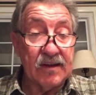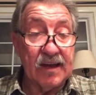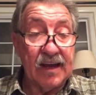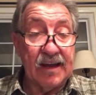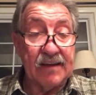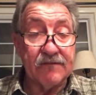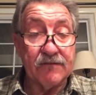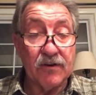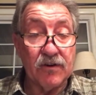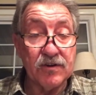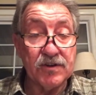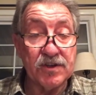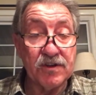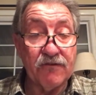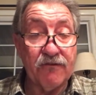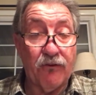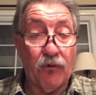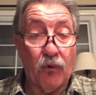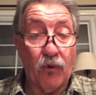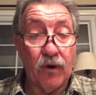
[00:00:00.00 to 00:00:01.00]
and verse
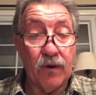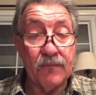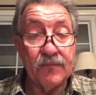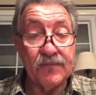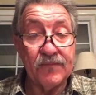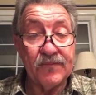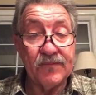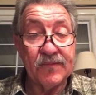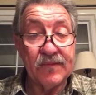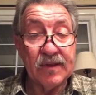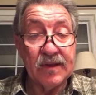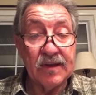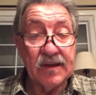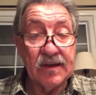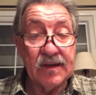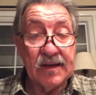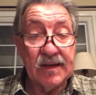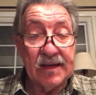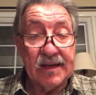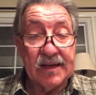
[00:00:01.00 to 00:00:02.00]
4,
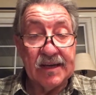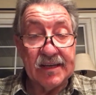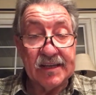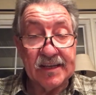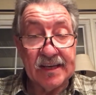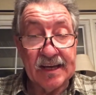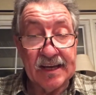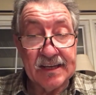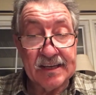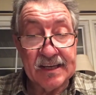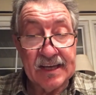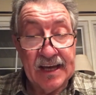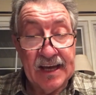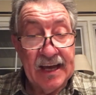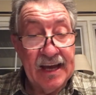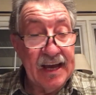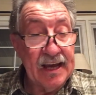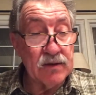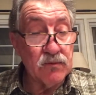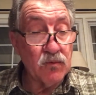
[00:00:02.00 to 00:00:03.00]
it says,
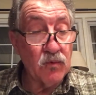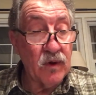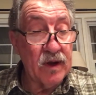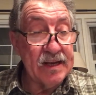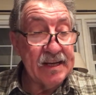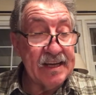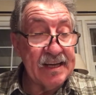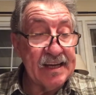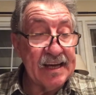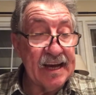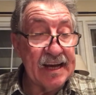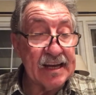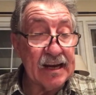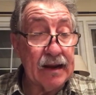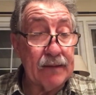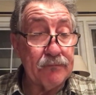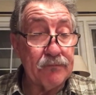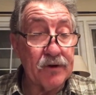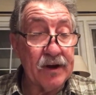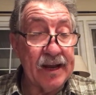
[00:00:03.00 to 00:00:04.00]
"And when he had
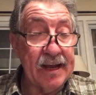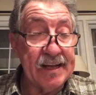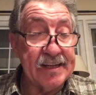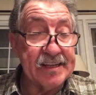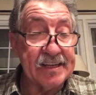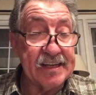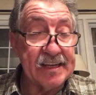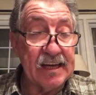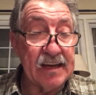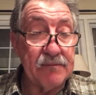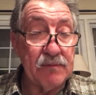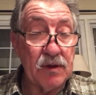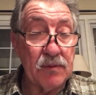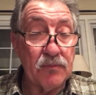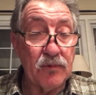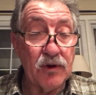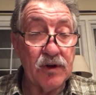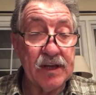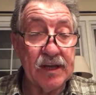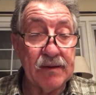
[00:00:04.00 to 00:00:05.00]
apprehended him, he
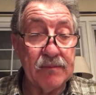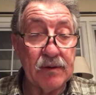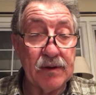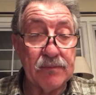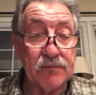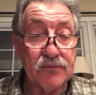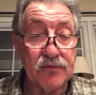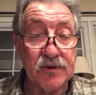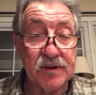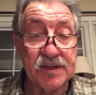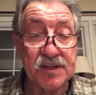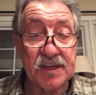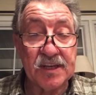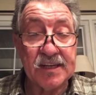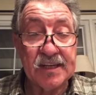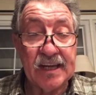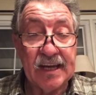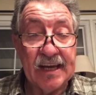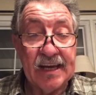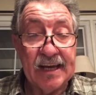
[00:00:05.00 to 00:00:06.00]
put him in
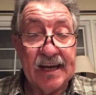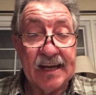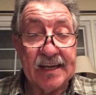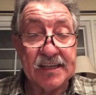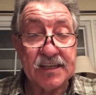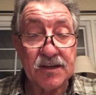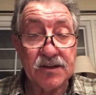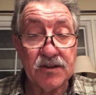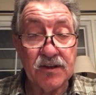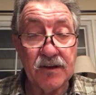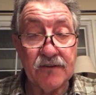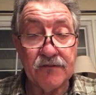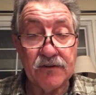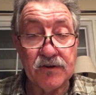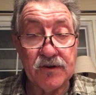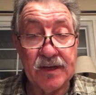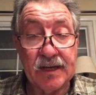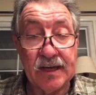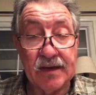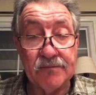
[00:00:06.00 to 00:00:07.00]
prison and
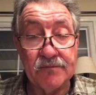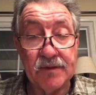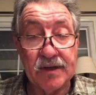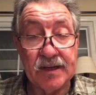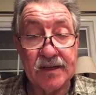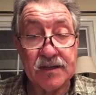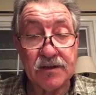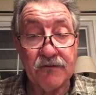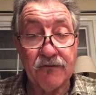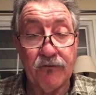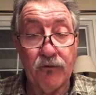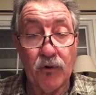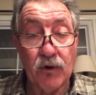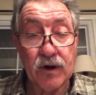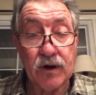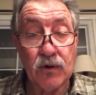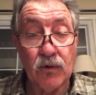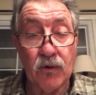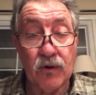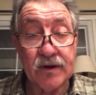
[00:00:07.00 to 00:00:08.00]
delivered him into four
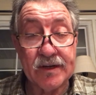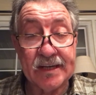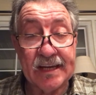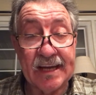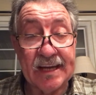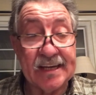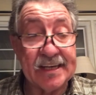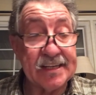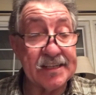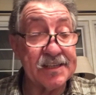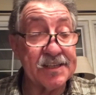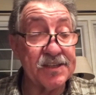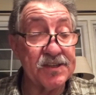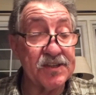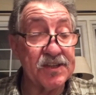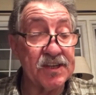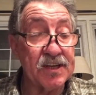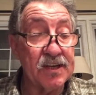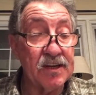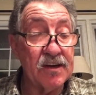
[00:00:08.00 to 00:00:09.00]

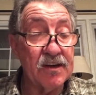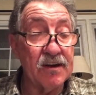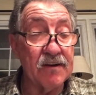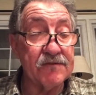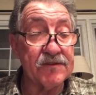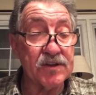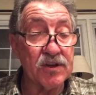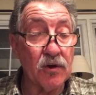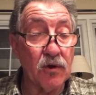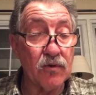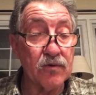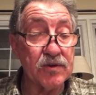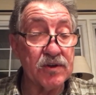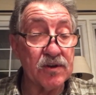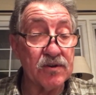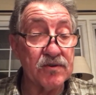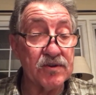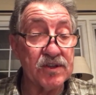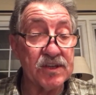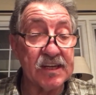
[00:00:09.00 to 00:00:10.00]
quartanions of
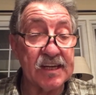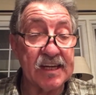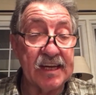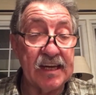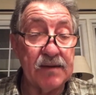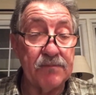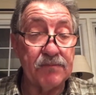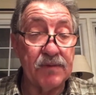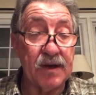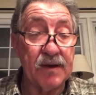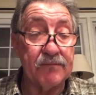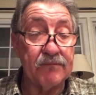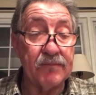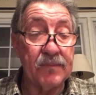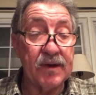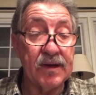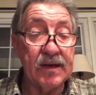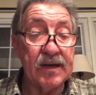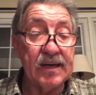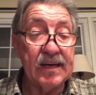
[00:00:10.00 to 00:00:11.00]
soldiers to keep him,
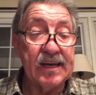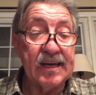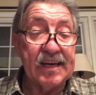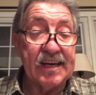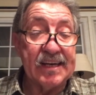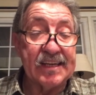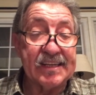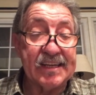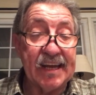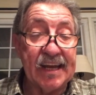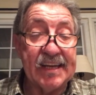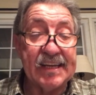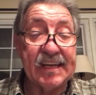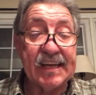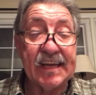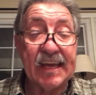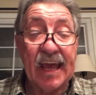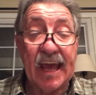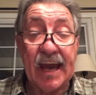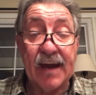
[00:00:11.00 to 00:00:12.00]

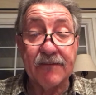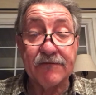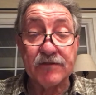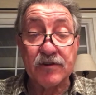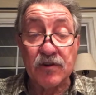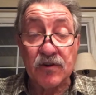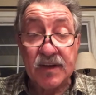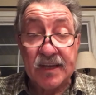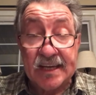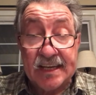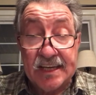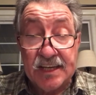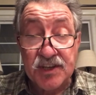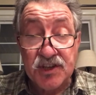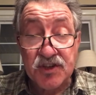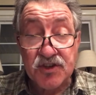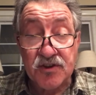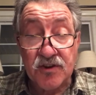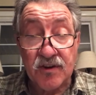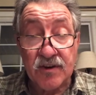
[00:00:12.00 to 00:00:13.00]
intending after
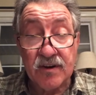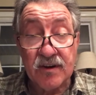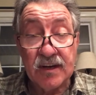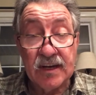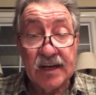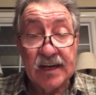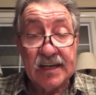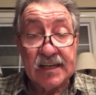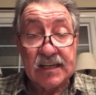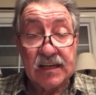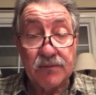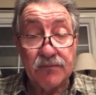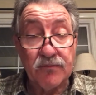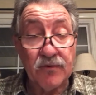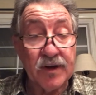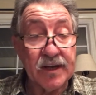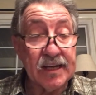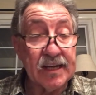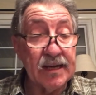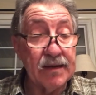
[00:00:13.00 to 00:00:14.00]
Easter to
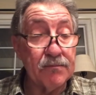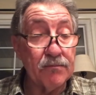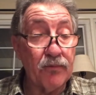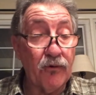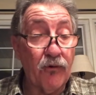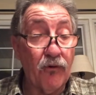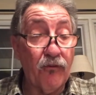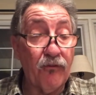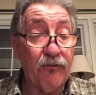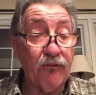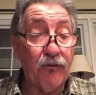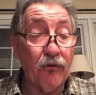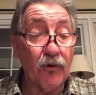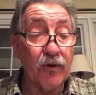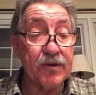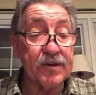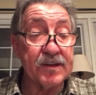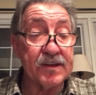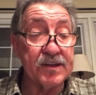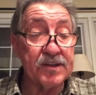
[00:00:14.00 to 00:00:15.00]
bring him
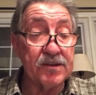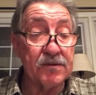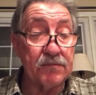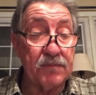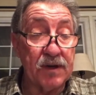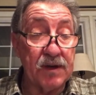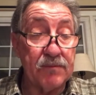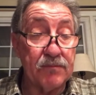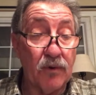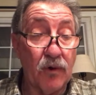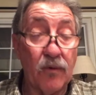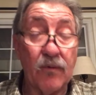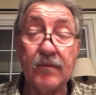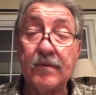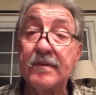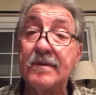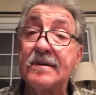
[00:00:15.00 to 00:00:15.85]
forth to the people."